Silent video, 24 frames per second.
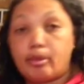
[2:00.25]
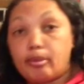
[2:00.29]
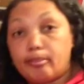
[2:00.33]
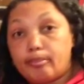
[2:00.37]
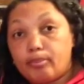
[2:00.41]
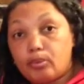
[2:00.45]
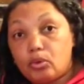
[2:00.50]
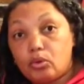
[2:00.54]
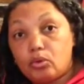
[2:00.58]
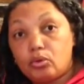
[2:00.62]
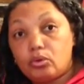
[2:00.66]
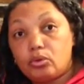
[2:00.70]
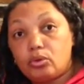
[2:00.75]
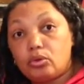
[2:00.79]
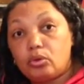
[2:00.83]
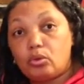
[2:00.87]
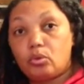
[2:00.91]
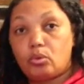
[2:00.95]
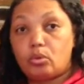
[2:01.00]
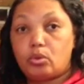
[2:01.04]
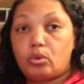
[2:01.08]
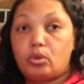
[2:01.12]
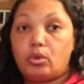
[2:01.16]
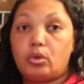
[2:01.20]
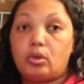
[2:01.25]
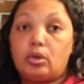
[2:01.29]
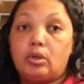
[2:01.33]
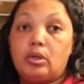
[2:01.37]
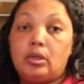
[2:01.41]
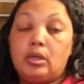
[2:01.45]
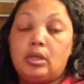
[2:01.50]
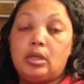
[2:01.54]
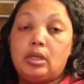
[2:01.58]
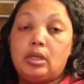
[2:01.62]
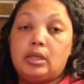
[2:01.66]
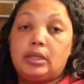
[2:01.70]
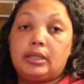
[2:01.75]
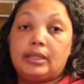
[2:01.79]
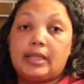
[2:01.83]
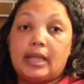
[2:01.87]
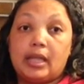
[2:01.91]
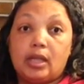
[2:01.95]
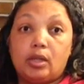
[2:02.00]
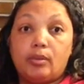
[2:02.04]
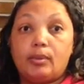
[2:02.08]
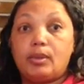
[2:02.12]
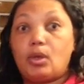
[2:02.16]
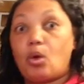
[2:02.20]
purple, or
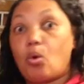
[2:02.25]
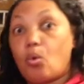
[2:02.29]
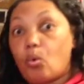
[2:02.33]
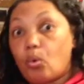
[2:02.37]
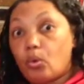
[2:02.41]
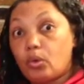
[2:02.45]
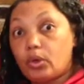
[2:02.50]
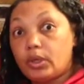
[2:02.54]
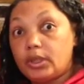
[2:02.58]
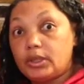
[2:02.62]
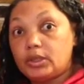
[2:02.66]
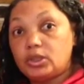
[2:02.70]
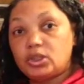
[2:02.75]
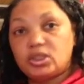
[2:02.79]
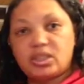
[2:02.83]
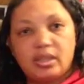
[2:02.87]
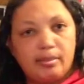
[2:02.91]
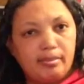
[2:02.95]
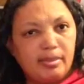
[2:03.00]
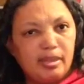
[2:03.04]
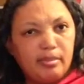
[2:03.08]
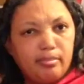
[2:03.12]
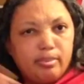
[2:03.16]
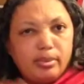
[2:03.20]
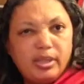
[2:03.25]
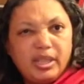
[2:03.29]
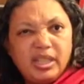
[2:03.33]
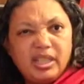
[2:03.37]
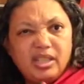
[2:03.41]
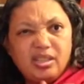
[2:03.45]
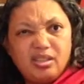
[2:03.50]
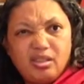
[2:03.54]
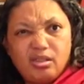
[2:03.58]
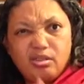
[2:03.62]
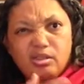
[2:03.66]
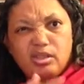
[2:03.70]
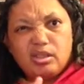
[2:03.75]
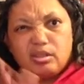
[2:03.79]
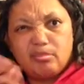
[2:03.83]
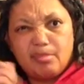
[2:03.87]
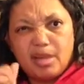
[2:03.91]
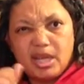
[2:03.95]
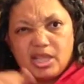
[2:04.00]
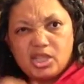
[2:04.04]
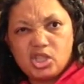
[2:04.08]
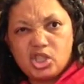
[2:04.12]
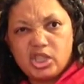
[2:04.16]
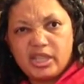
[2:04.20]
yellow and orange, something pretty, you know, you can
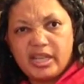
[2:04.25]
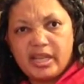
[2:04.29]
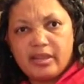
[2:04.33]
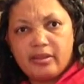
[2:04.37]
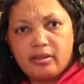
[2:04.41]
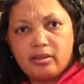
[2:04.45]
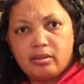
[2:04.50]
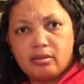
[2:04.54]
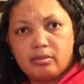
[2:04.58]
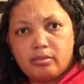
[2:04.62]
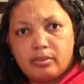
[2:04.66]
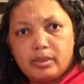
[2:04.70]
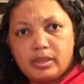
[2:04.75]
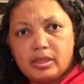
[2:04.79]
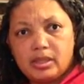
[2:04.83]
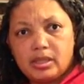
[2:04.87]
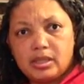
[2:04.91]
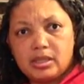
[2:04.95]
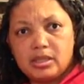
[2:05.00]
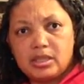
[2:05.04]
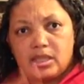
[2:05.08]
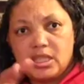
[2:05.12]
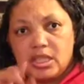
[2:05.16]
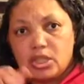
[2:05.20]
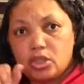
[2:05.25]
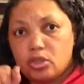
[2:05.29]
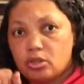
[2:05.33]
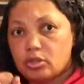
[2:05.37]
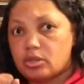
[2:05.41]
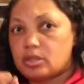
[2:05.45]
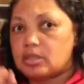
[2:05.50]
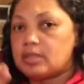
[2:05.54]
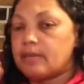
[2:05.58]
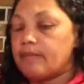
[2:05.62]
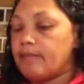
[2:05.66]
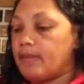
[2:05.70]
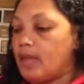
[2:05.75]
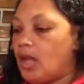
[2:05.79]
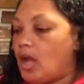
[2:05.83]
match together with the t-shirts.